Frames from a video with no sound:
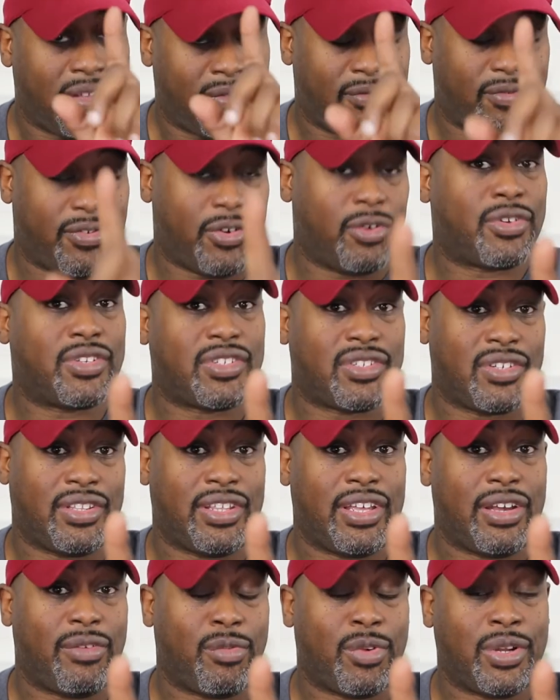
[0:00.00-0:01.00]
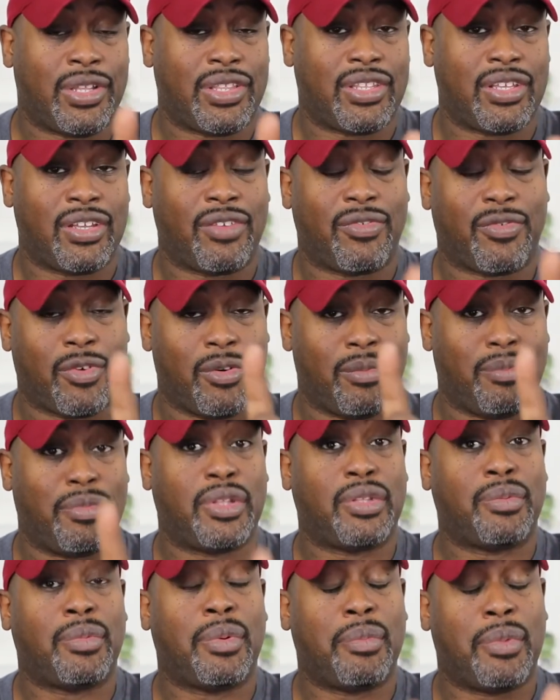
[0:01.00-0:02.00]
and focus on that one thing for a
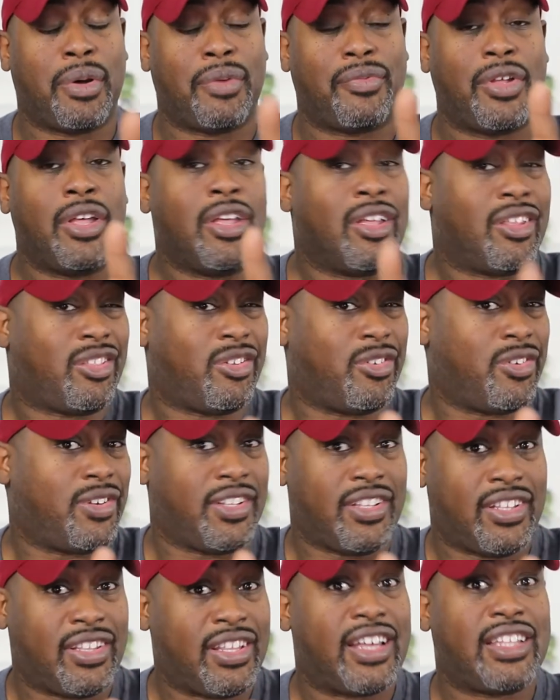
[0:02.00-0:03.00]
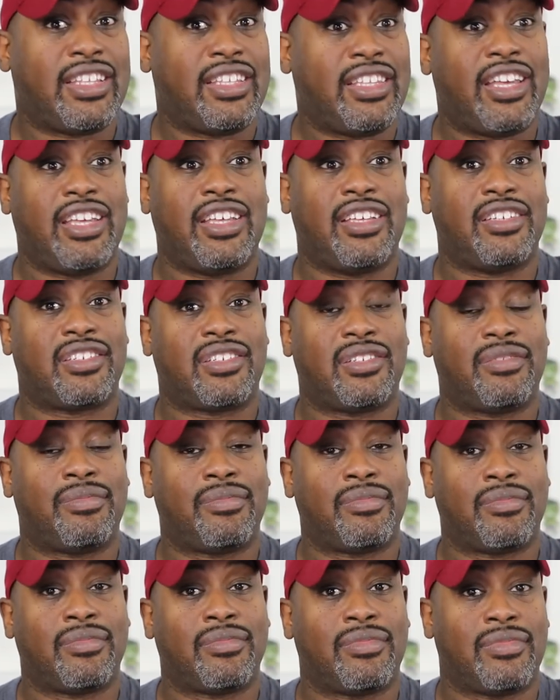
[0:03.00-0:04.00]
minimum of 30 to 90 days.
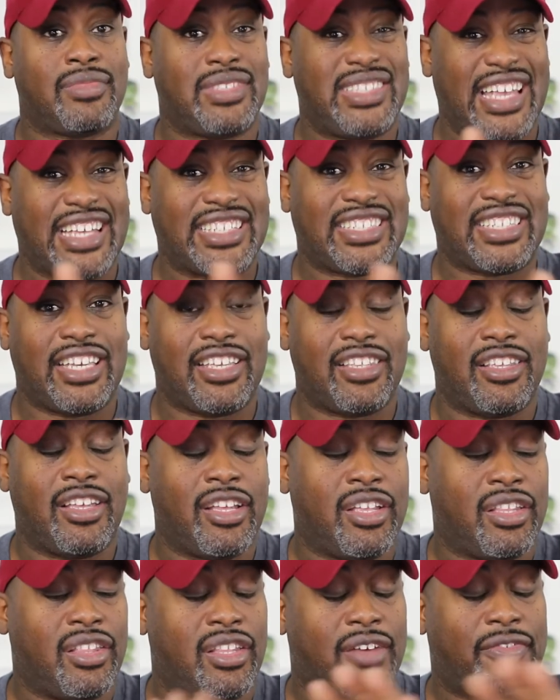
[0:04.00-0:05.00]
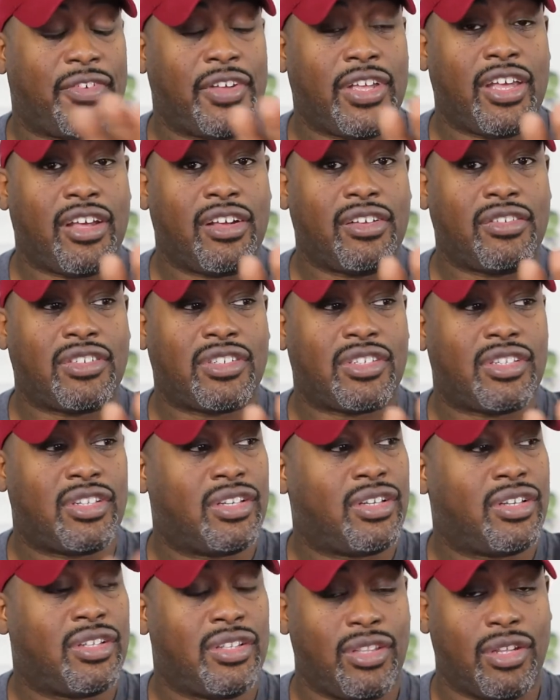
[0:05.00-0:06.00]
That's it. Nothing
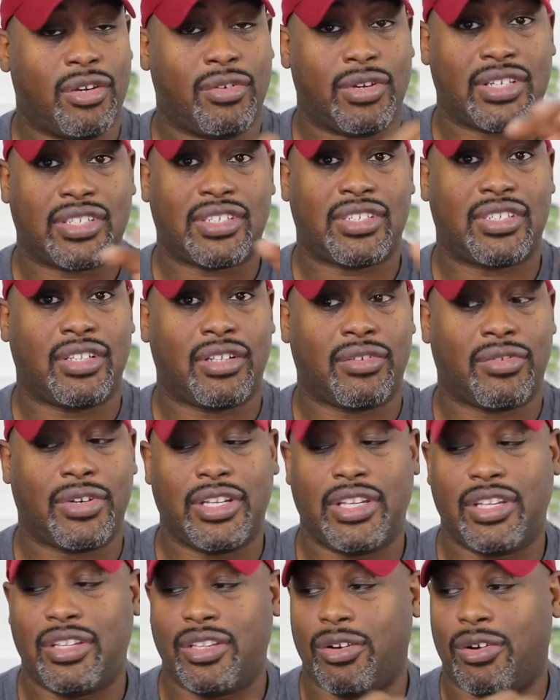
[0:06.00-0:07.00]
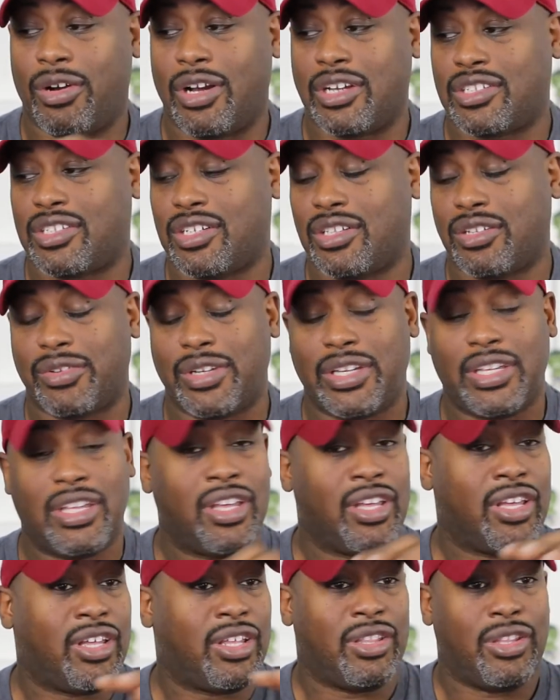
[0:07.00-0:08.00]
else. No auxiliary,
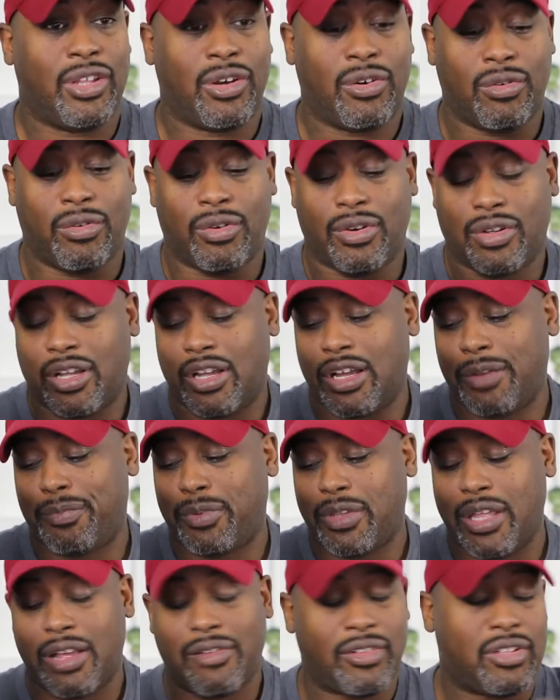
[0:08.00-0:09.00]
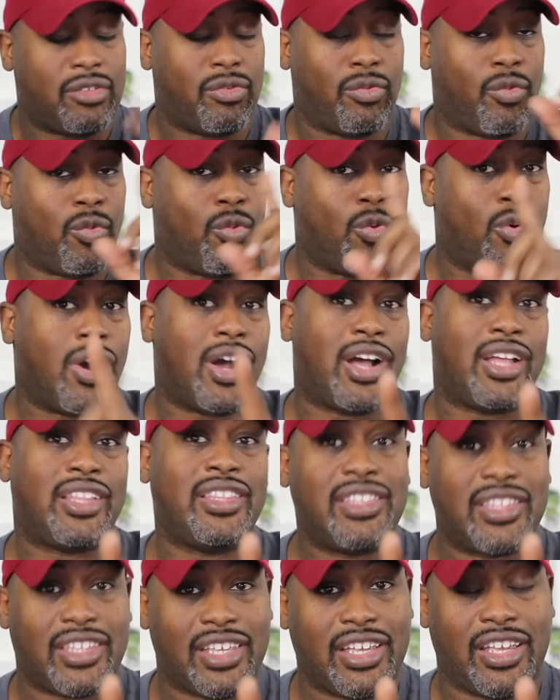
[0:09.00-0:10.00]
no uplift.
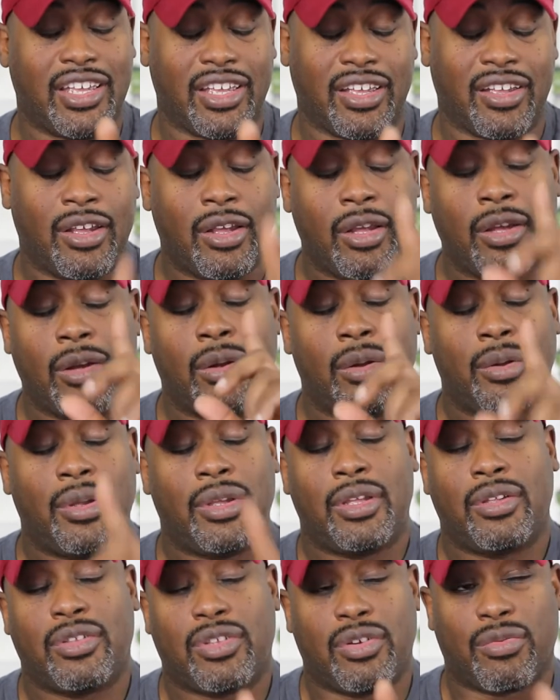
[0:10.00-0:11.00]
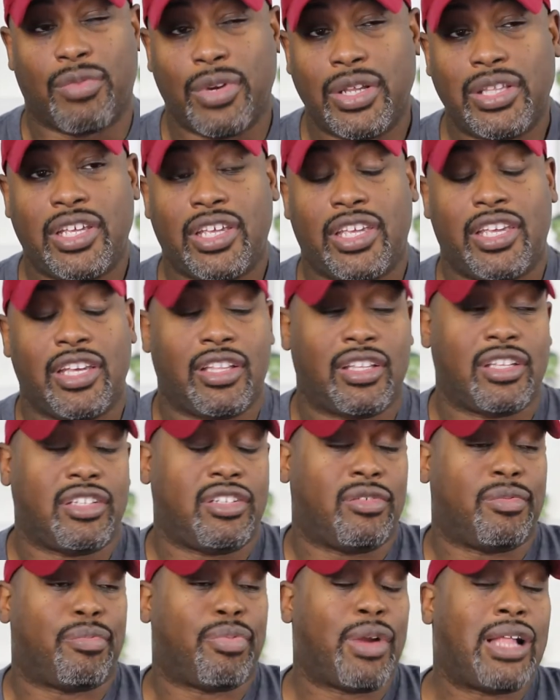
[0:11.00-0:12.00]
One thing. To really kill
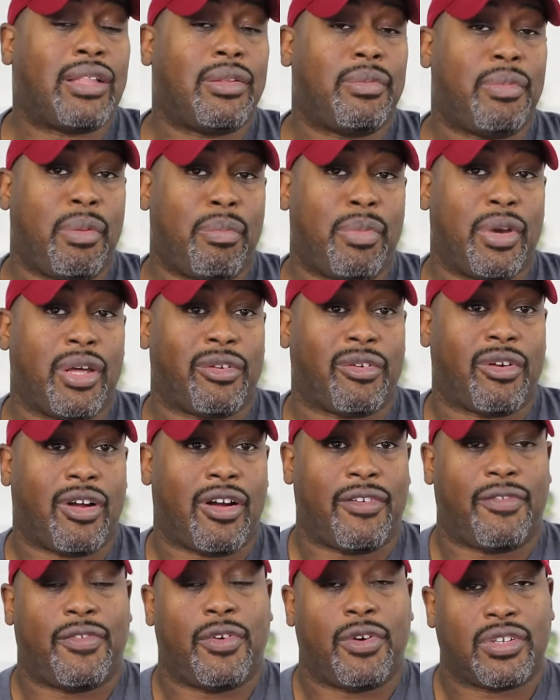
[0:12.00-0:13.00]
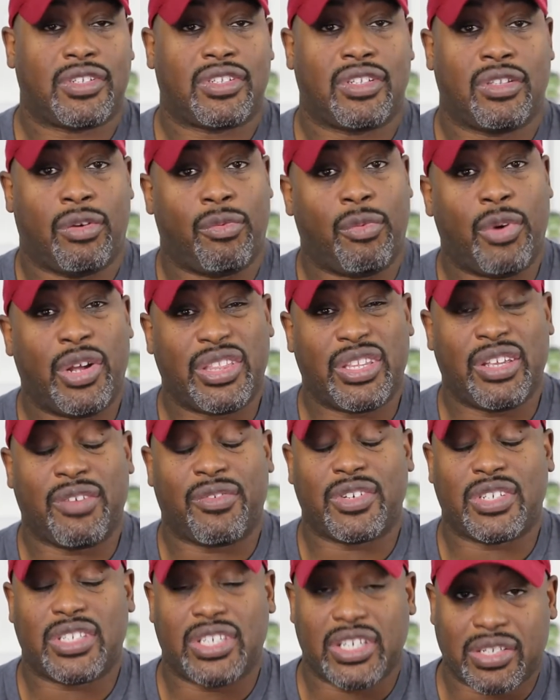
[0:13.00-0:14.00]
it, you'd probably be better off focusing on one
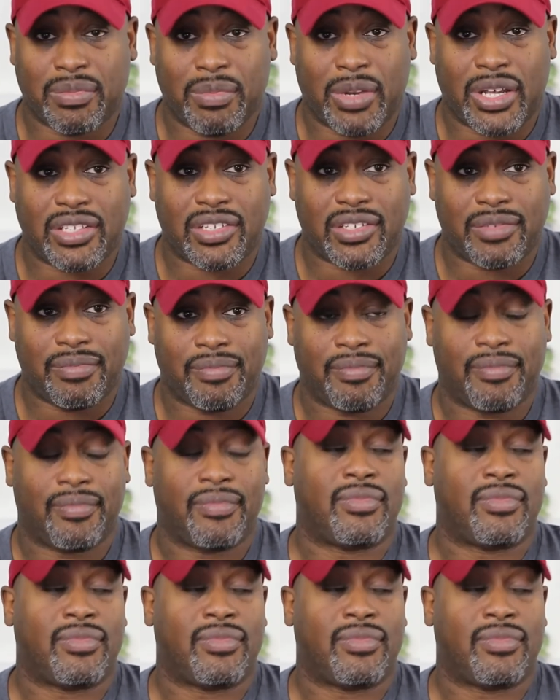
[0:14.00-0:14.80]
thing for 6 months.